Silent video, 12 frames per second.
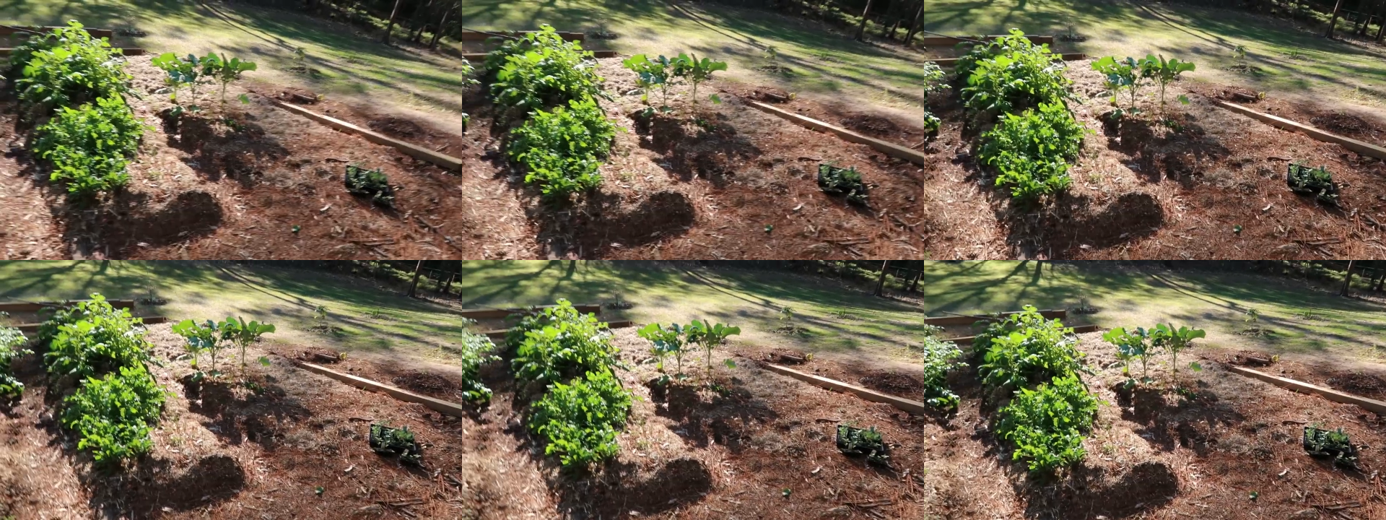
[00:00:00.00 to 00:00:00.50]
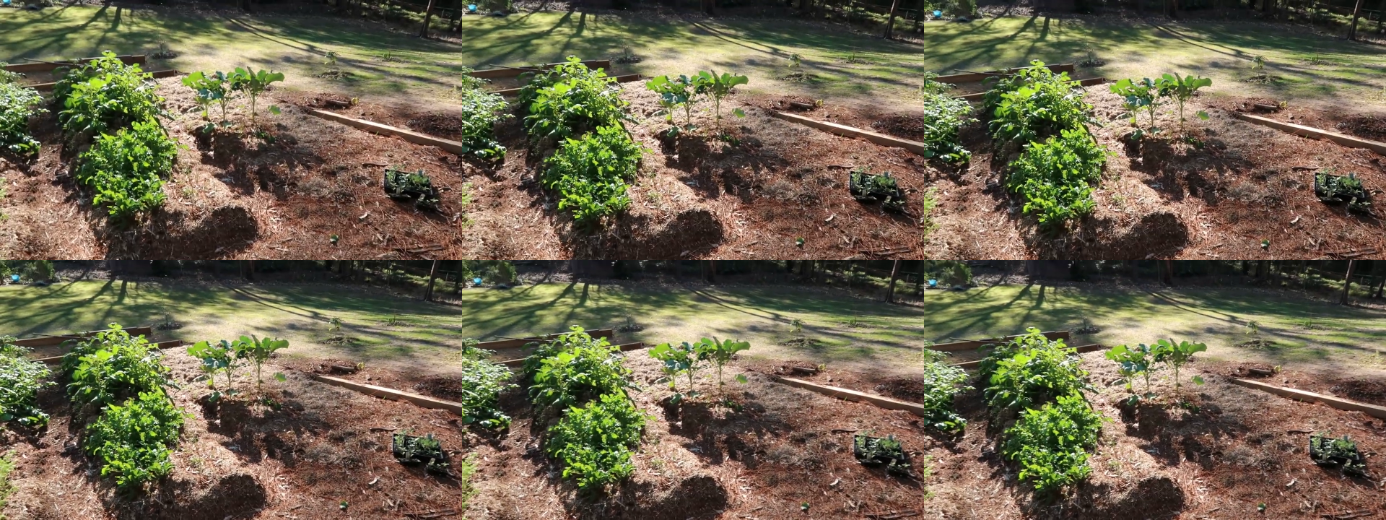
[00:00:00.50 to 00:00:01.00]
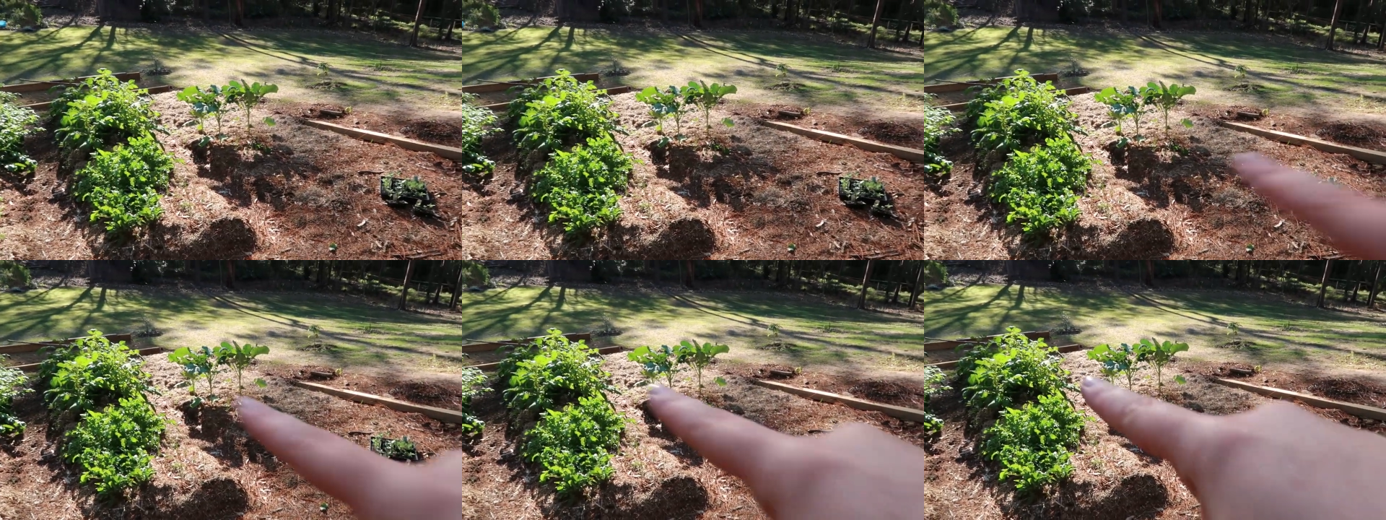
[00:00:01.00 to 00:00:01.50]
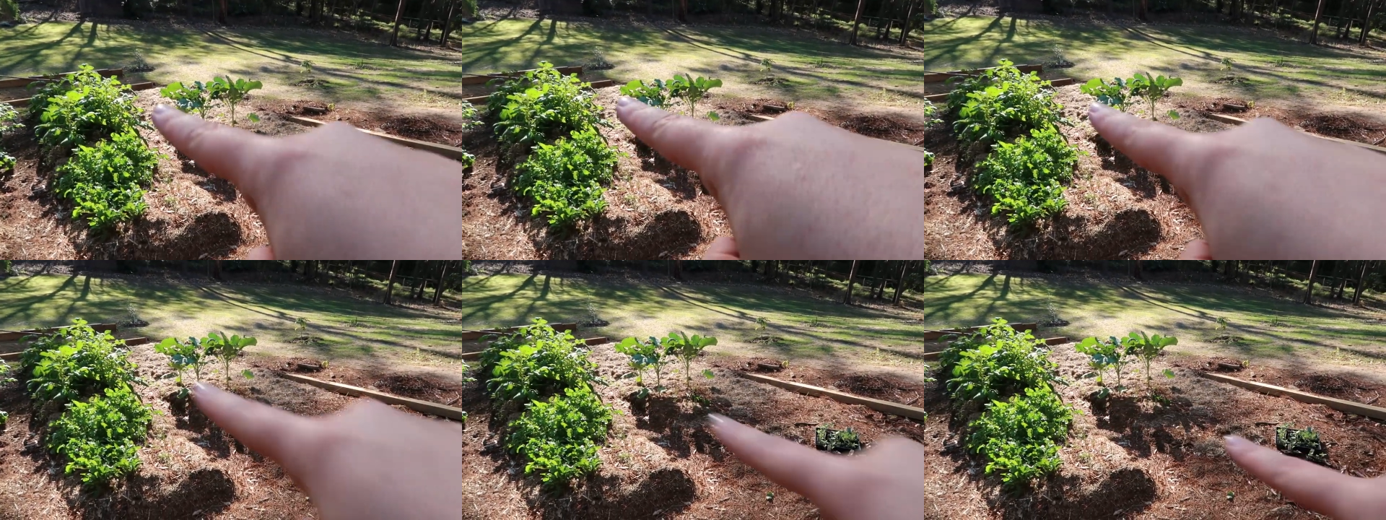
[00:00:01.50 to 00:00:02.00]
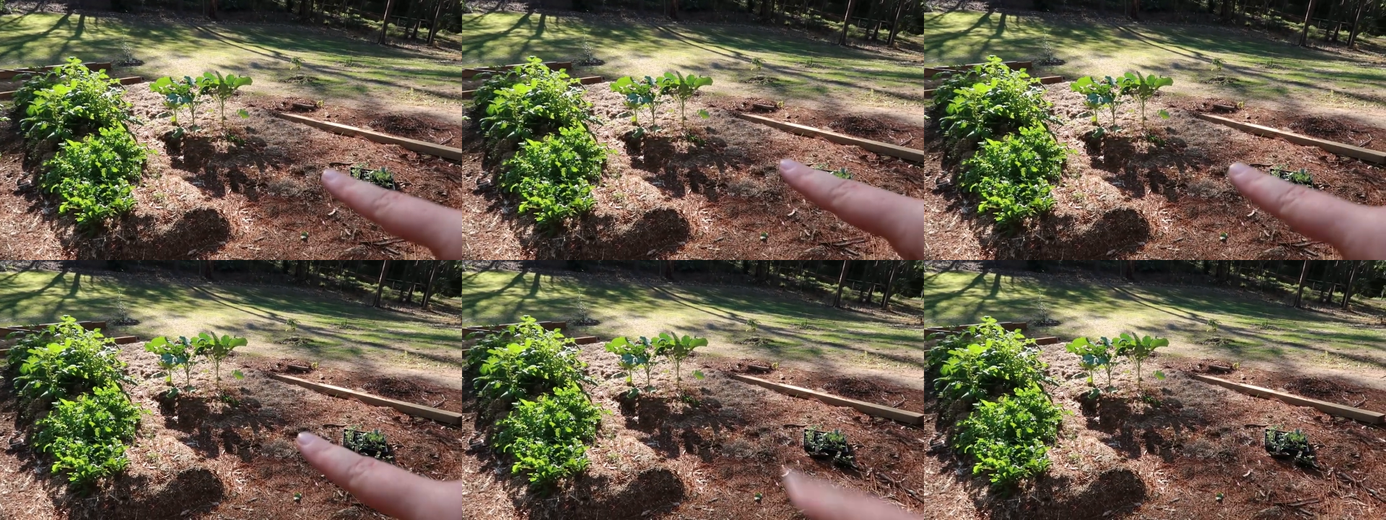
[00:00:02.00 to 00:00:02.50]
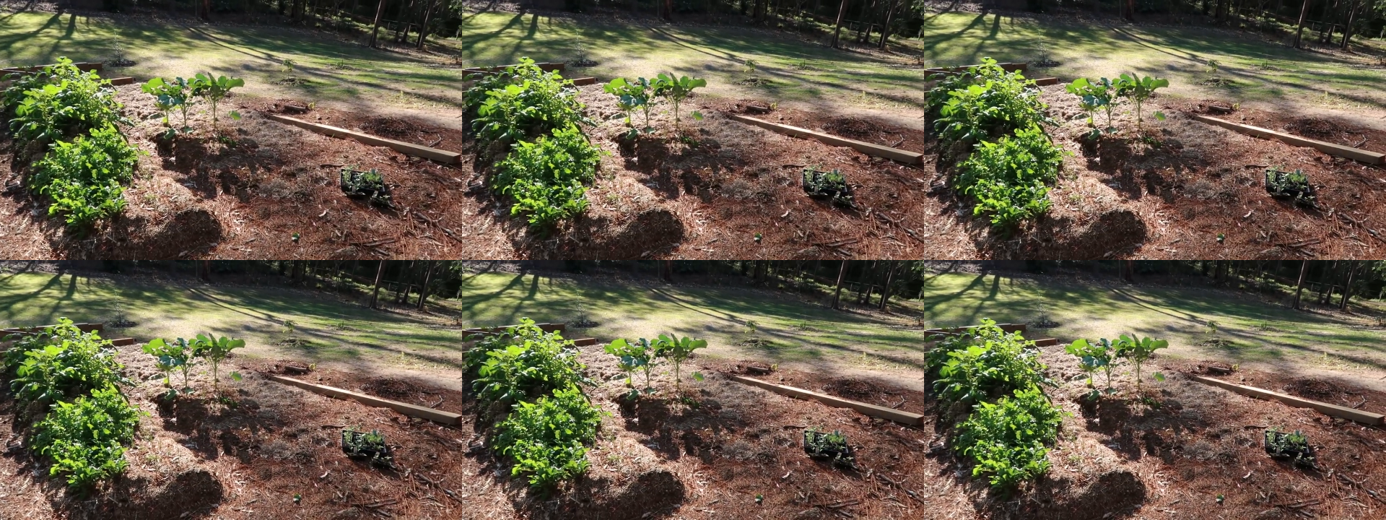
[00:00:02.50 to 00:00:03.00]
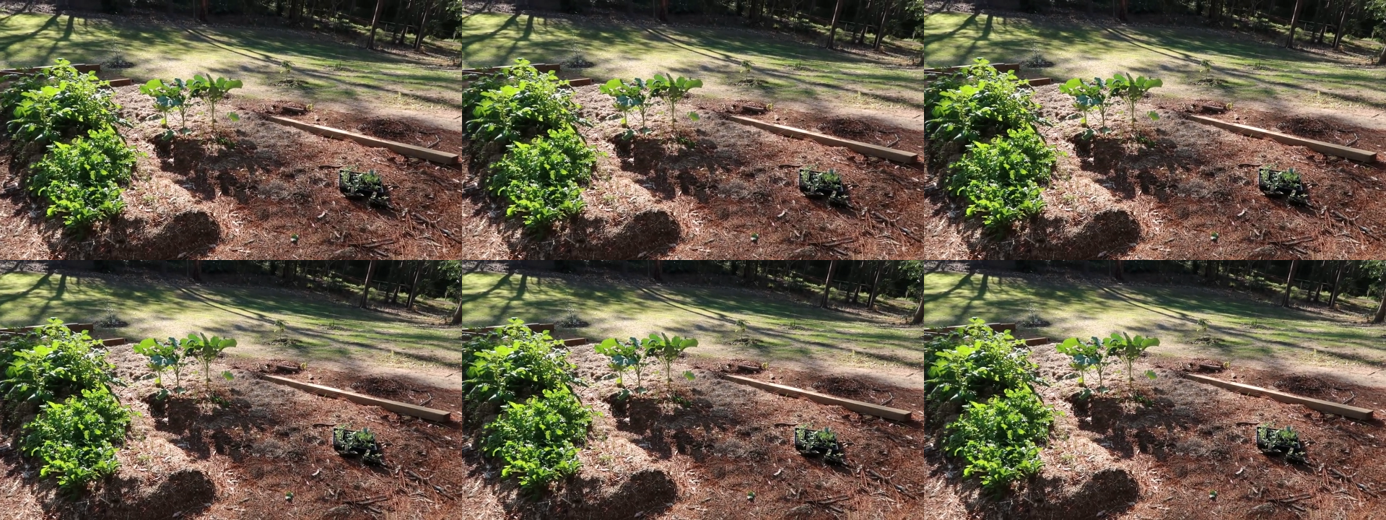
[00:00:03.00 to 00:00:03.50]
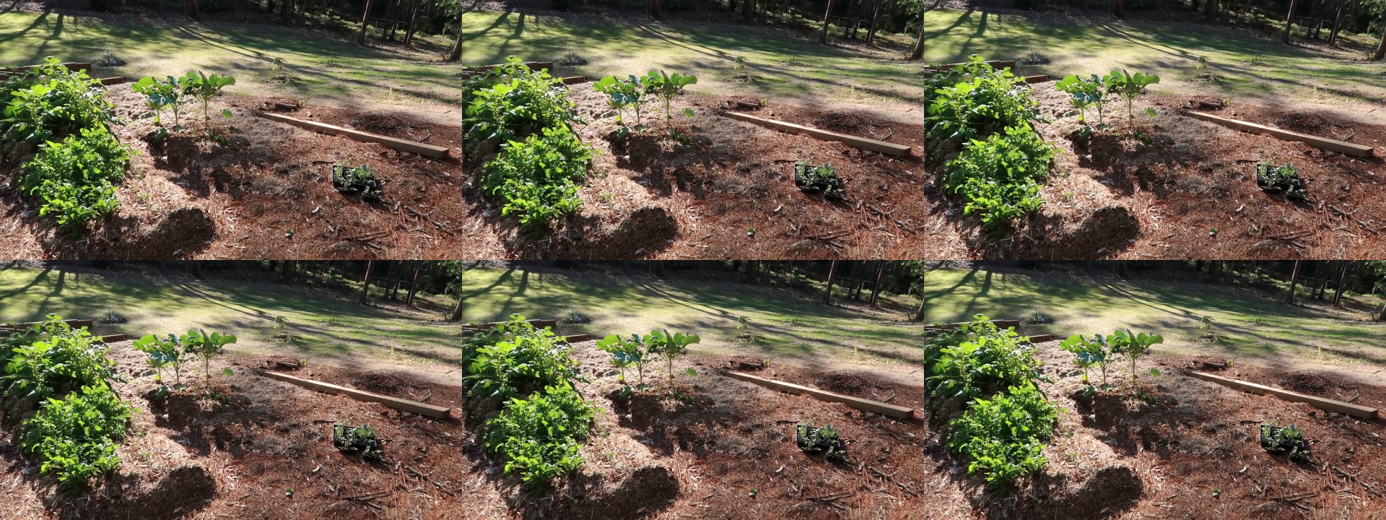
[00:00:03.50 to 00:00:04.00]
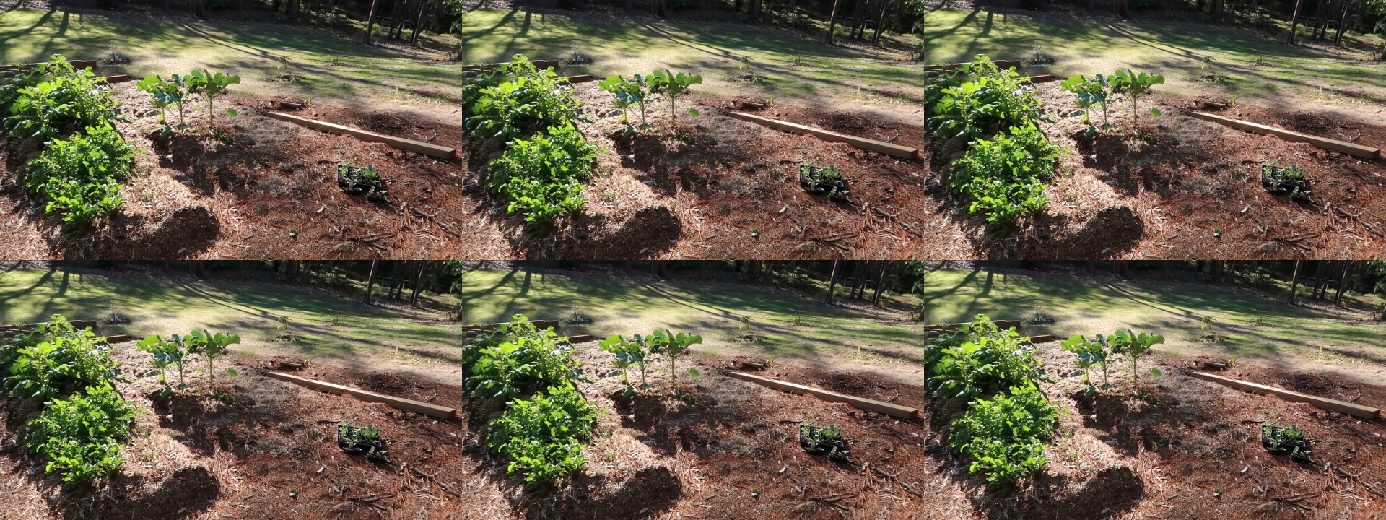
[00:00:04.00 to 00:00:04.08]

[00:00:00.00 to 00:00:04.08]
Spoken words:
No face is visible, so there are no lips to read.